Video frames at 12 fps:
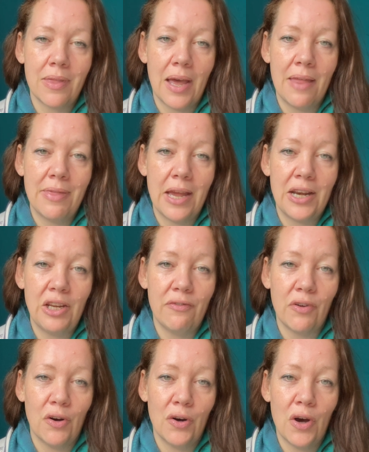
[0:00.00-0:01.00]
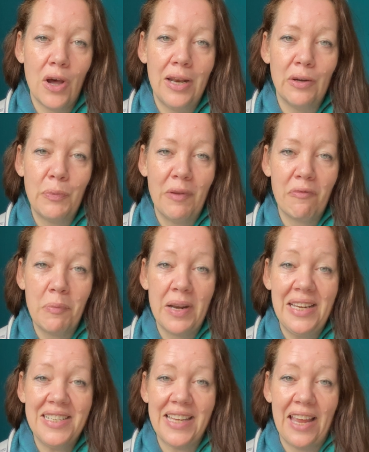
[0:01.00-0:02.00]
and then you've got a little bit of
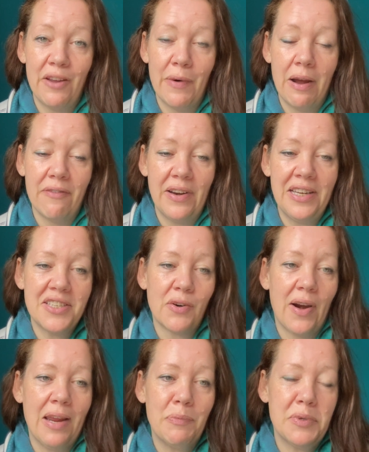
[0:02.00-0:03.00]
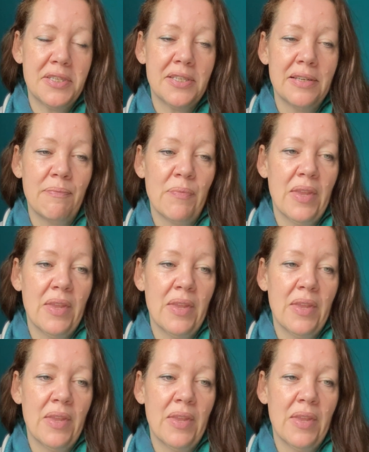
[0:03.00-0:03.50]
money to get you out of any scrapes.